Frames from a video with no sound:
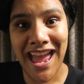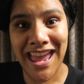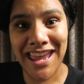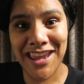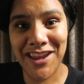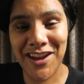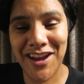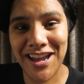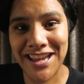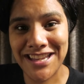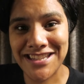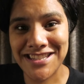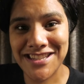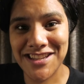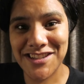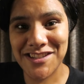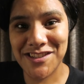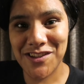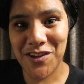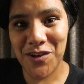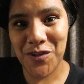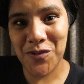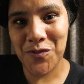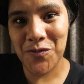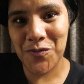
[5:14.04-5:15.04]
Hey guys,
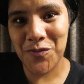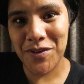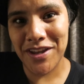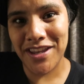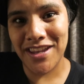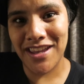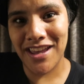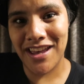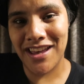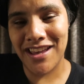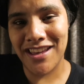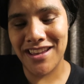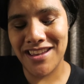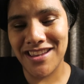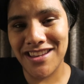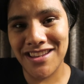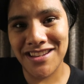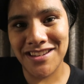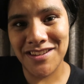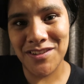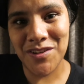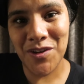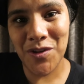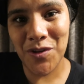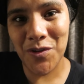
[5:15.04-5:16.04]
so we are
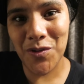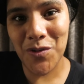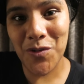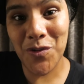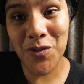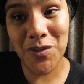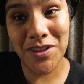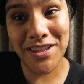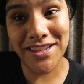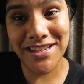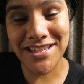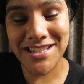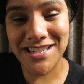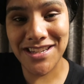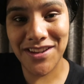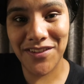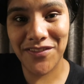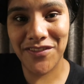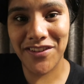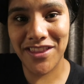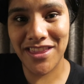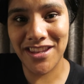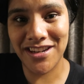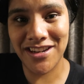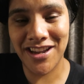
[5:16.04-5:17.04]
in Auckland
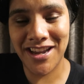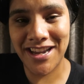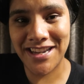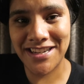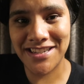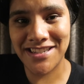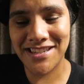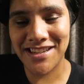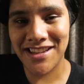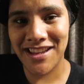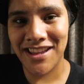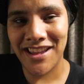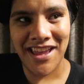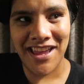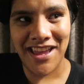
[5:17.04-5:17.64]
for the night.